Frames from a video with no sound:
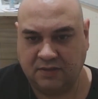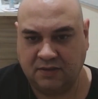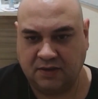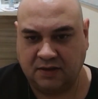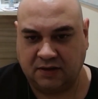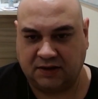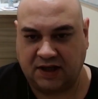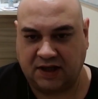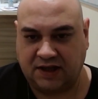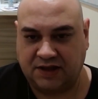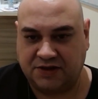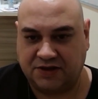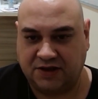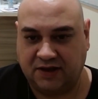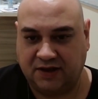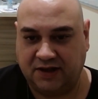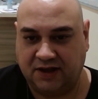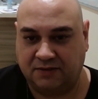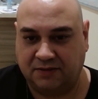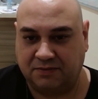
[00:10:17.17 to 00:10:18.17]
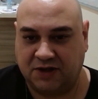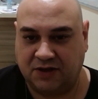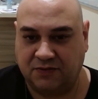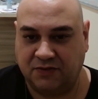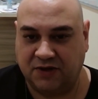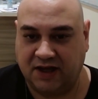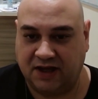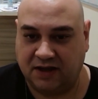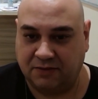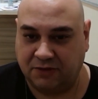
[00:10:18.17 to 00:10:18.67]
Okay, so now I'm done with
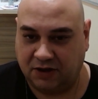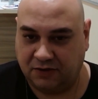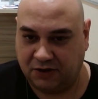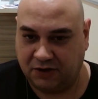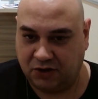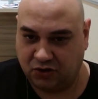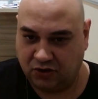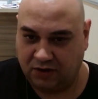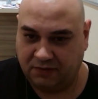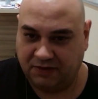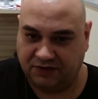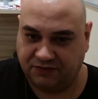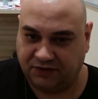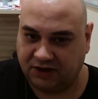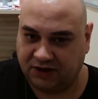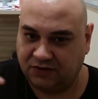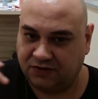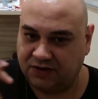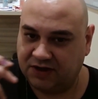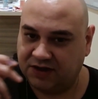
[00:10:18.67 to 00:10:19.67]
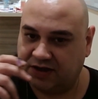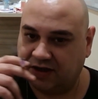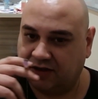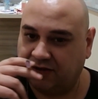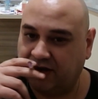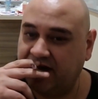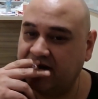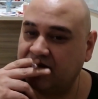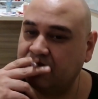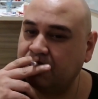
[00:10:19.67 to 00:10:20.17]
that. I'm going to enjoy my victory
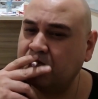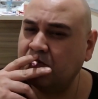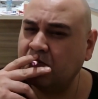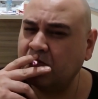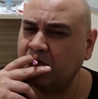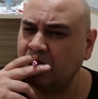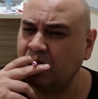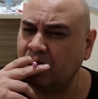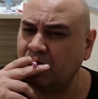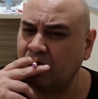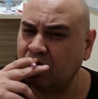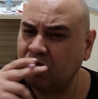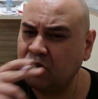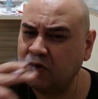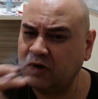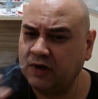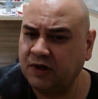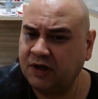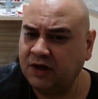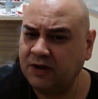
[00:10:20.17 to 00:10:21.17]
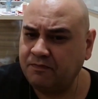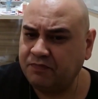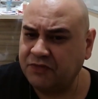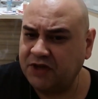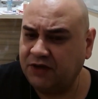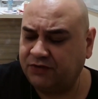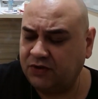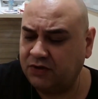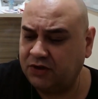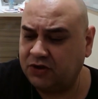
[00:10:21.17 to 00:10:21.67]
cigarette.
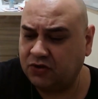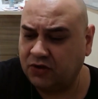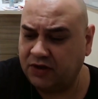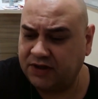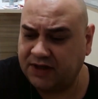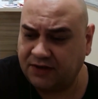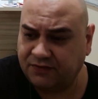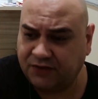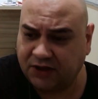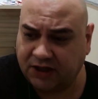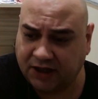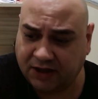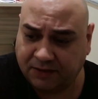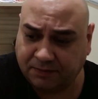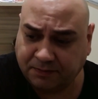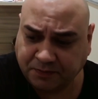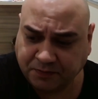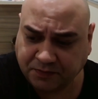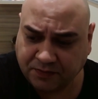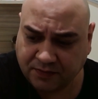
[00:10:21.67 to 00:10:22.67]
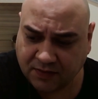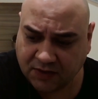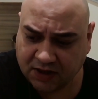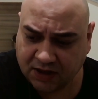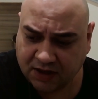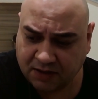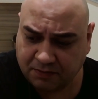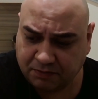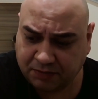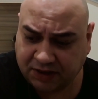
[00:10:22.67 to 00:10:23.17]
If you enjoyed that video,
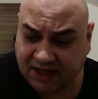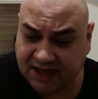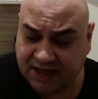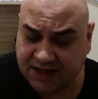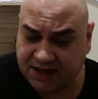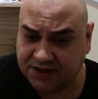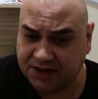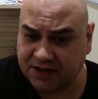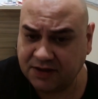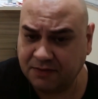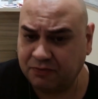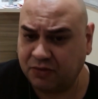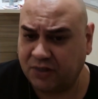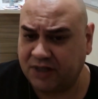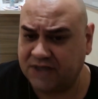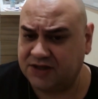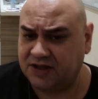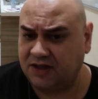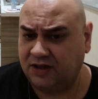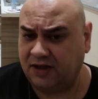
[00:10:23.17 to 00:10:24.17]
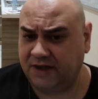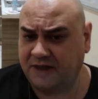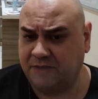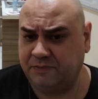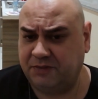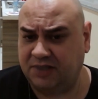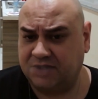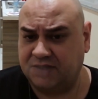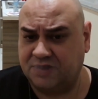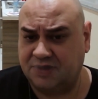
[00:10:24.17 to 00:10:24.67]
please press the like
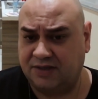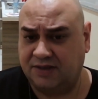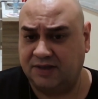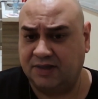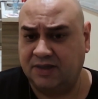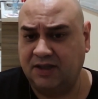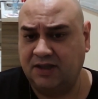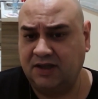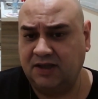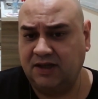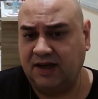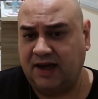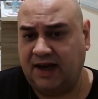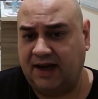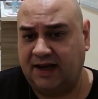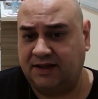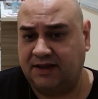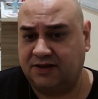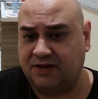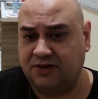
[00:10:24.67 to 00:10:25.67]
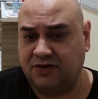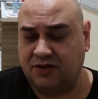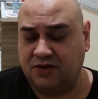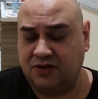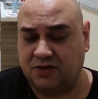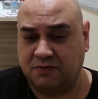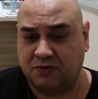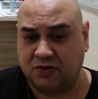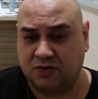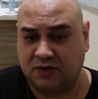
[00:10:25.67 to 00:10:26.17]
button and do
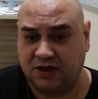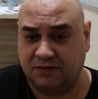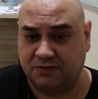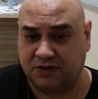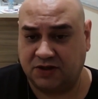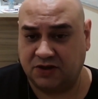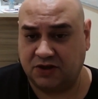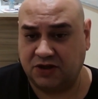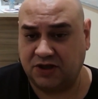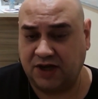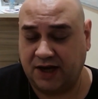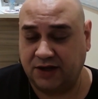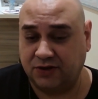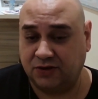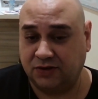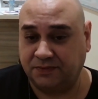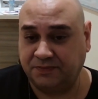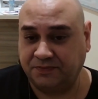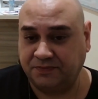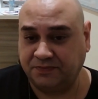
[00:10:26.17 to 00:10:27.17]
subscribe to the channel.